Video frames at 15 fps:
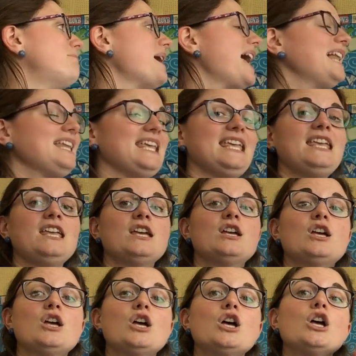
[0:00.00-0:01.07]
Betty,
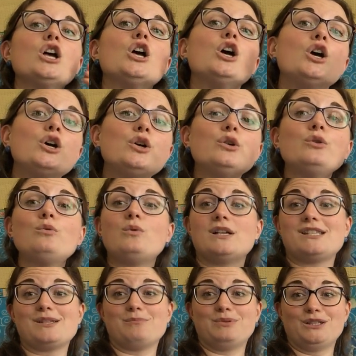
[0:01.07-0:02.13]
who
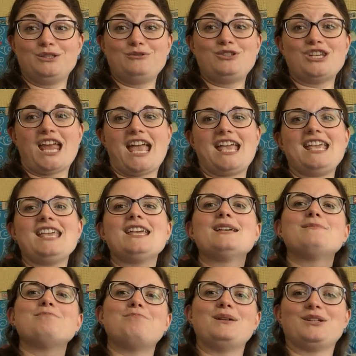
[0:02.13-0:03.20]
was a blue jay,
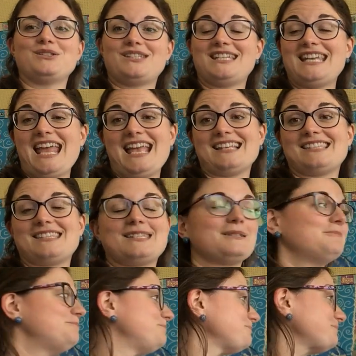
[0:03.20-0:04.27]
built a nest.
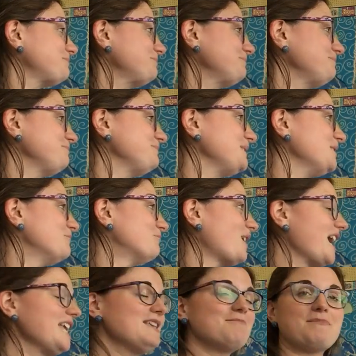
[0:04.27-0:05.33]

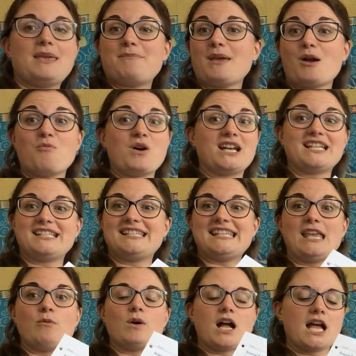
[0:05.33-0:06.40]
Right? Maybe I wanted to
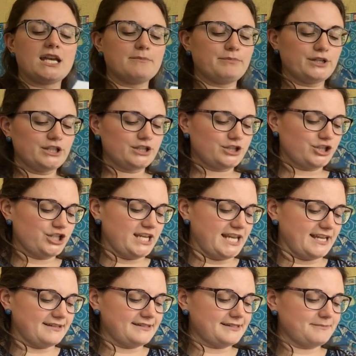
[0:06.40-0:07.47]
say what kind of bird she
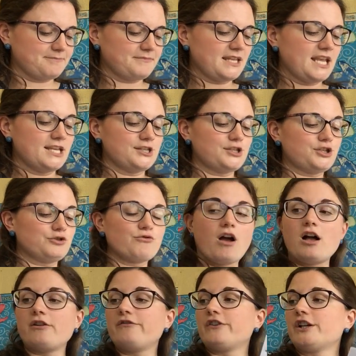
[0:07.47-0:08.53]
is.
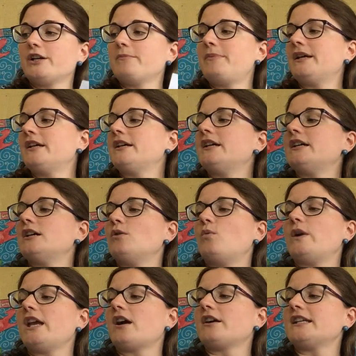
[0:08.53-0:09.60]
Strong verb,
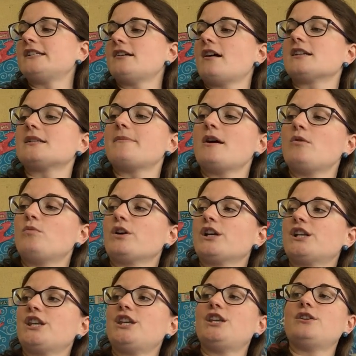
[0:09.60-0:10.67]
we already talked about. We're
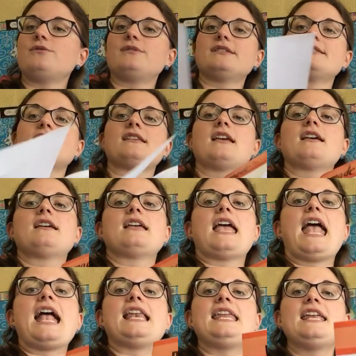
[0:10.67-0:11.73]
going to use
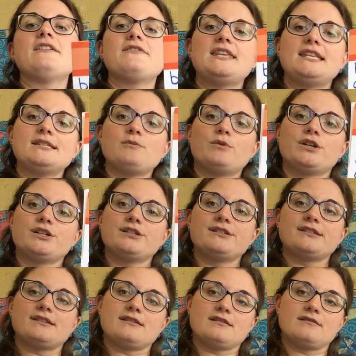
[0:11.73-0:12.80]
any of these
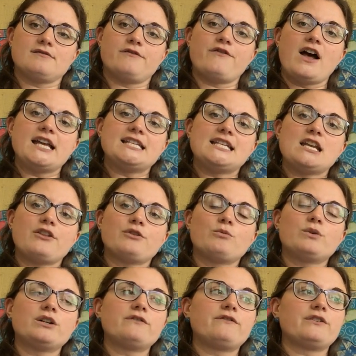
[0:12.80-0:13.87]
words. Find another
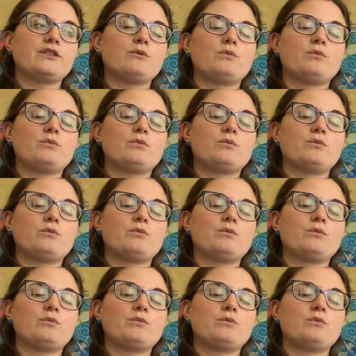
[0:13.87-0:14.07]
word for